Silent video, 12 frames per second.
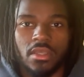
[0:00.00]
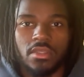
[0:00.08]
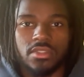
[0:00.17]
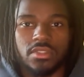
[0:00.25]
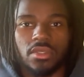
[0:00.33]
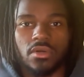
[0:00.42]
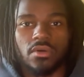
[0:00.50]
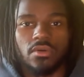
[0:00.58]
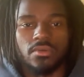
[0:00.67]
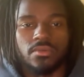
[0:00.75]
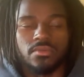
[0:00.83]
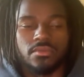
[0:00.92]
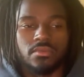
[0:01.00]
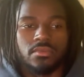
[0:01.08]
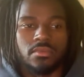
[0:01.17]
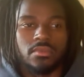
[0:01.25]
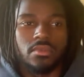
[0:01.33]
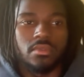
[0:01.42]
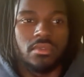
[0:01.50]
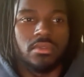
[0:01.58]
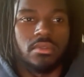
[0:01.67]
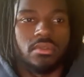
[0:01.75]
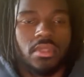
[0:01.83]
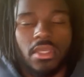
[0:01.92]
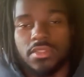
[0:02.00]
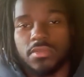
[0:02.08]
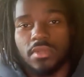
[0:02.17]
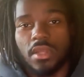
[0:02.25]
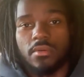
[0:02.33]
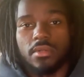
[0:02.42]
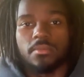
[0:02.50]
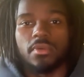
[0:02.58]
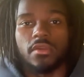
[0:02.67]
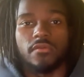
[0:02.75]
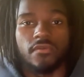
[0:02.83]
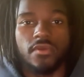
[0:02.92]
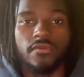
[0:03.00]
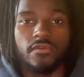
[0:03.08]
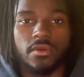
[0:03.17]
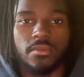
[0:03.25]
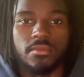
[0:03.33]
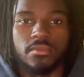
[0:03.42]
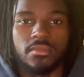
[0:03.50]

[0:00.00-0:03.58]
So that's what I want to break free from.